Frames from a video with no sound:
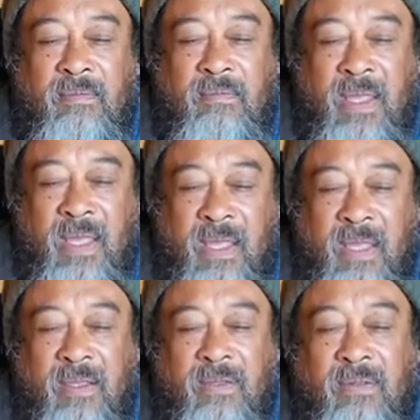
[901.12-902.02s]

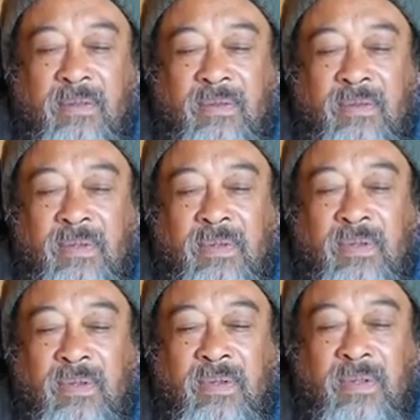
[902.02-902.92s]
May
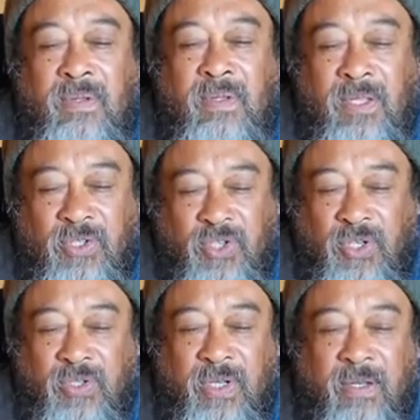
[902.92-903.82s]
these
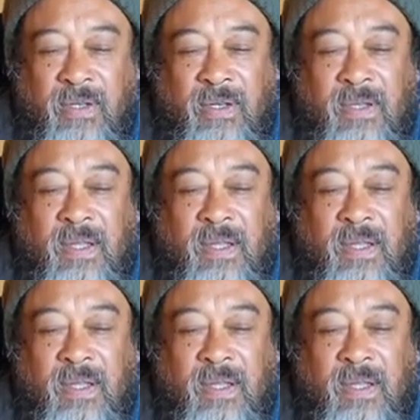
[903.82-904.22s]
children